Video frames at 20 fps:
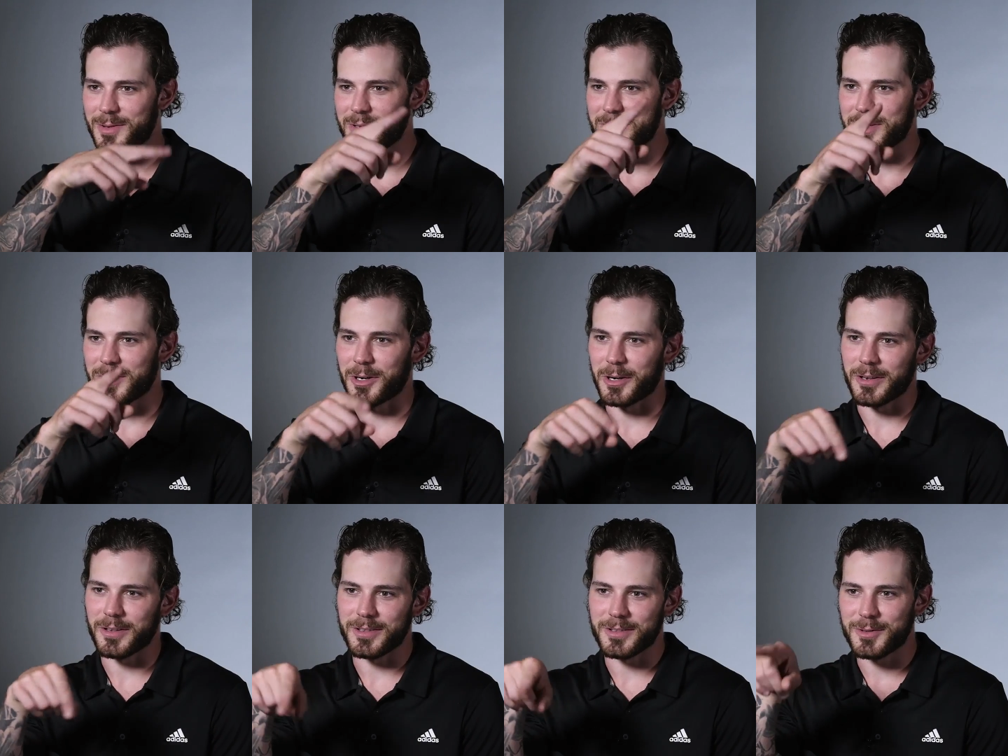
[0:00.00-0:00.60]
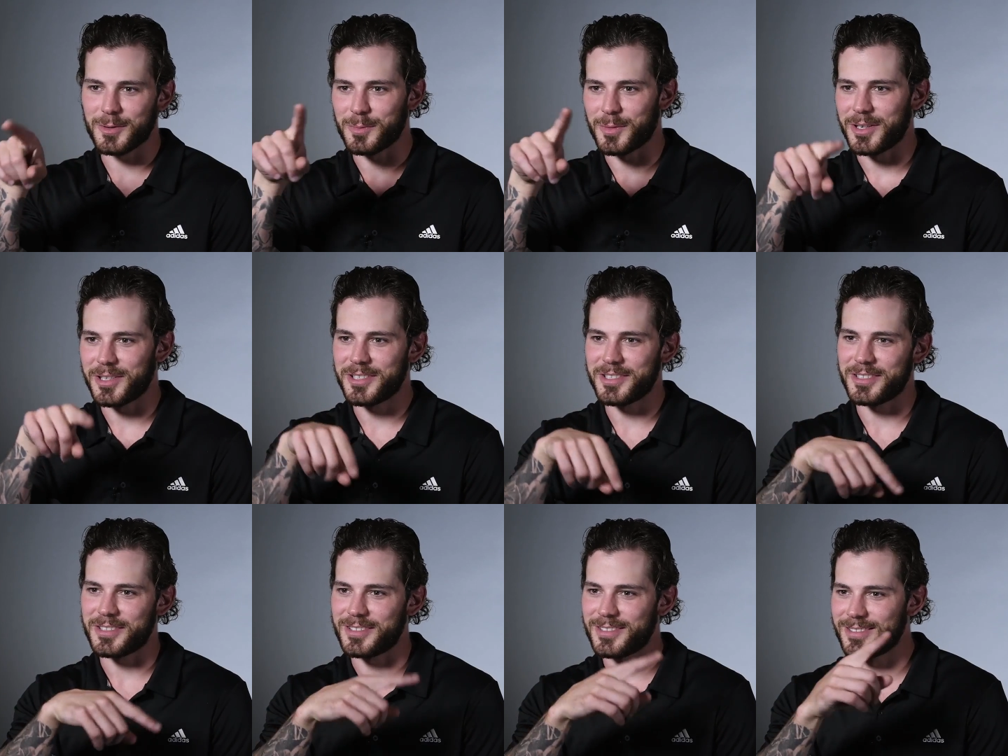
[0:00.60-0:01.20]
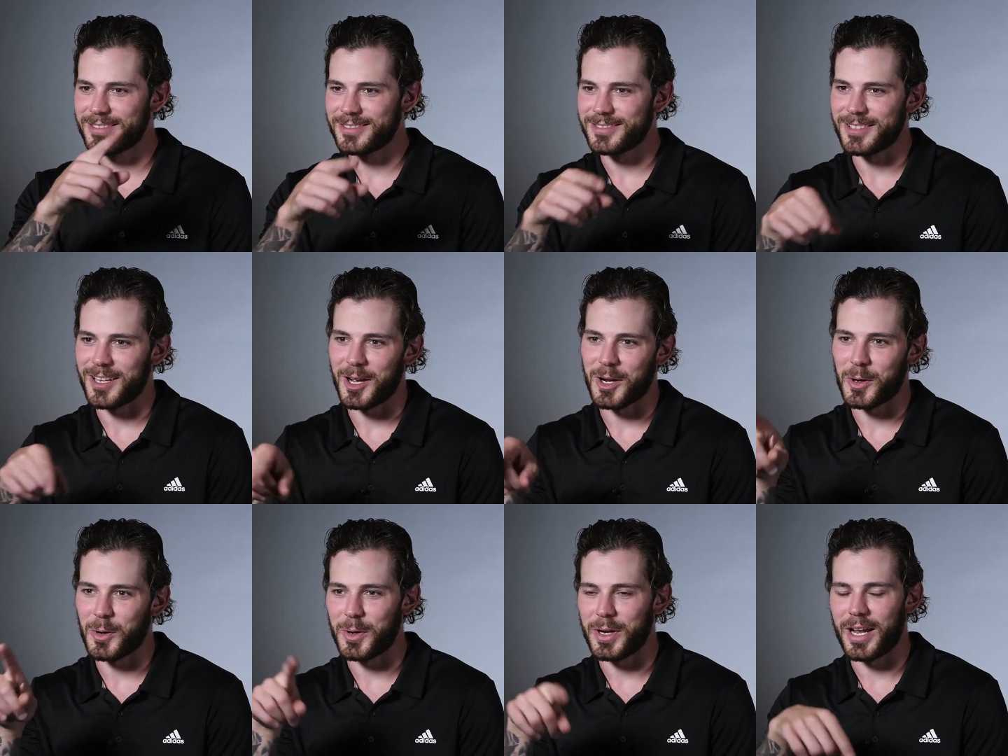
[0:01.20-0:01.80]
I was circling too much and
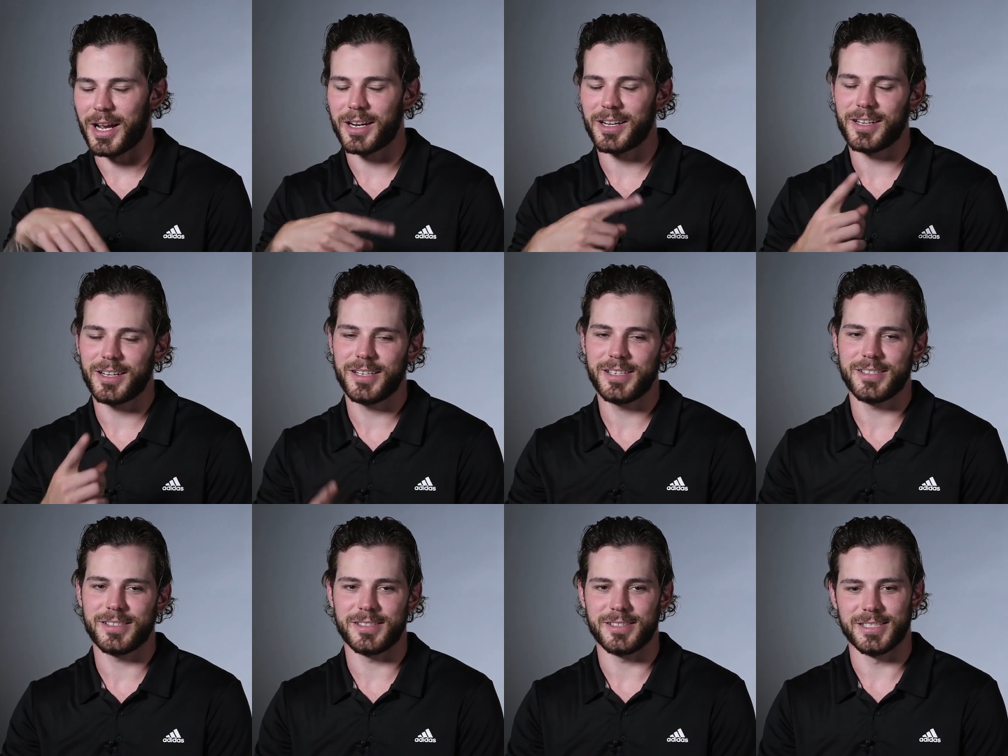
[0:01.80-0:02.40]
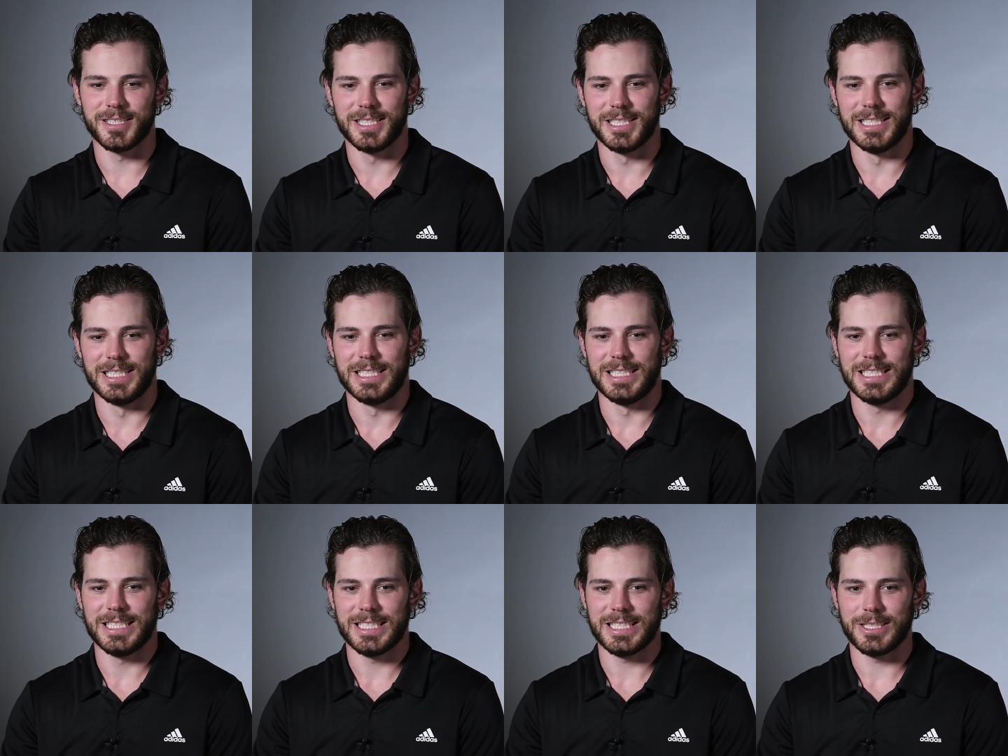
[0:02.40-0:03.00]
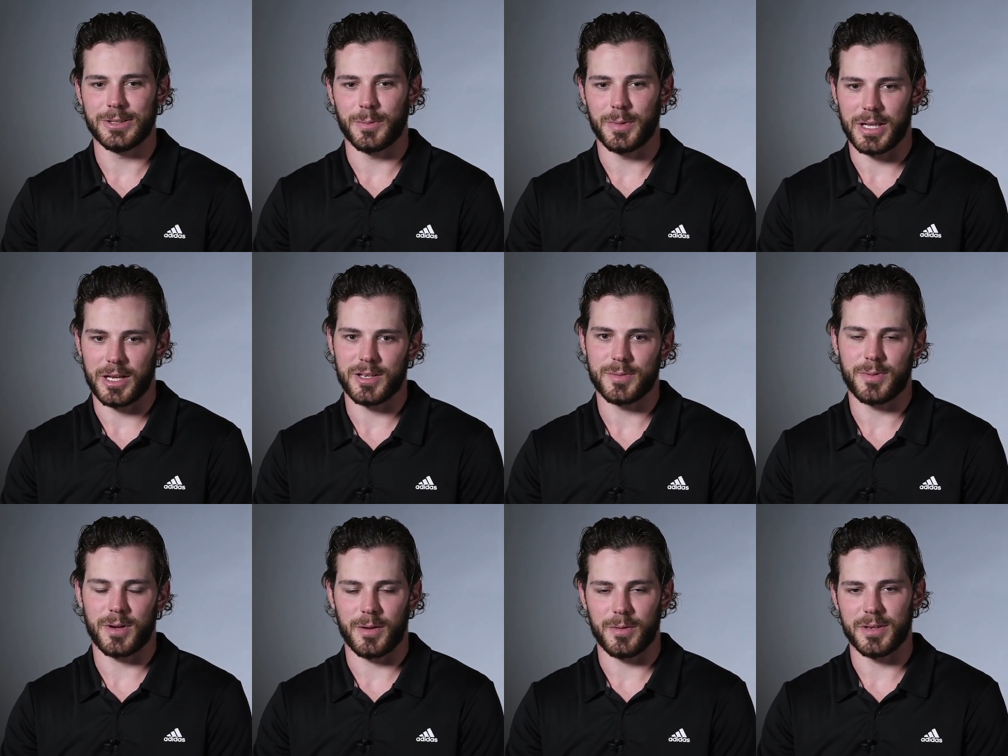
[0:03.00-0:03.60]
not going at guys. And you know, but that
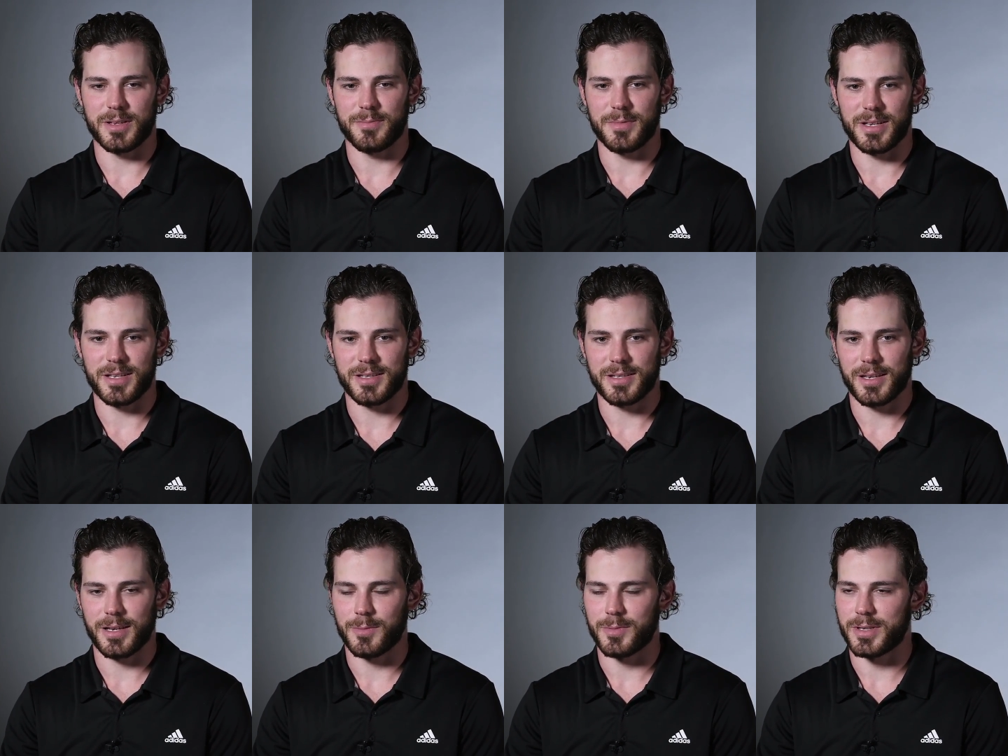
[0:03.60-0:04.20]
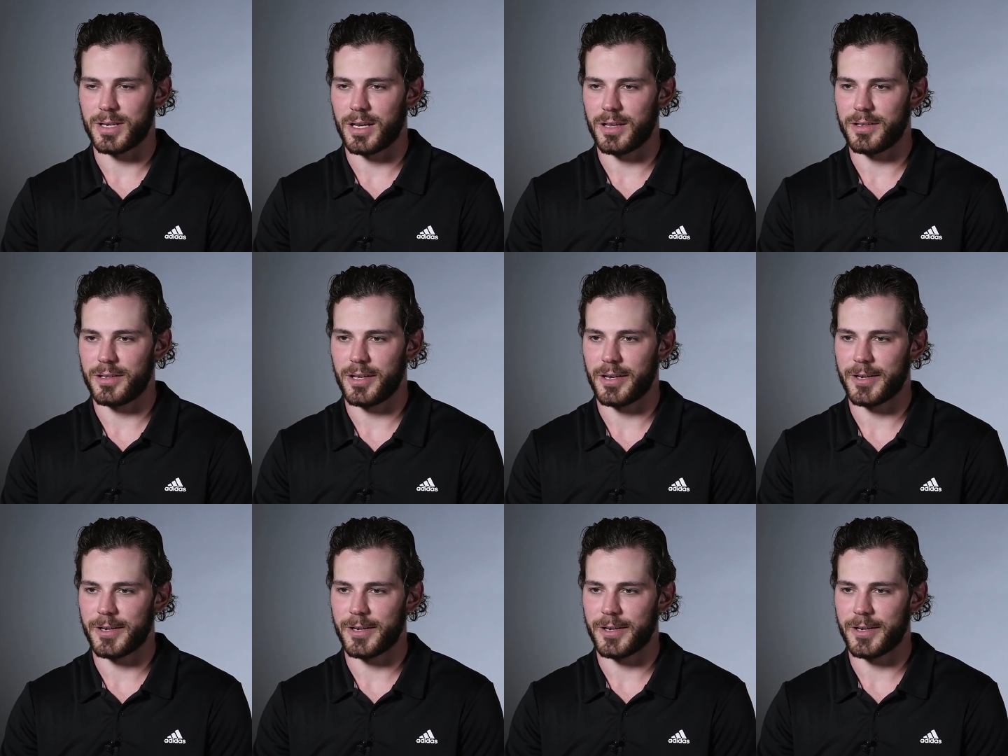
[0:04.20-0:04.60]
was probably his main saying, was Eye of the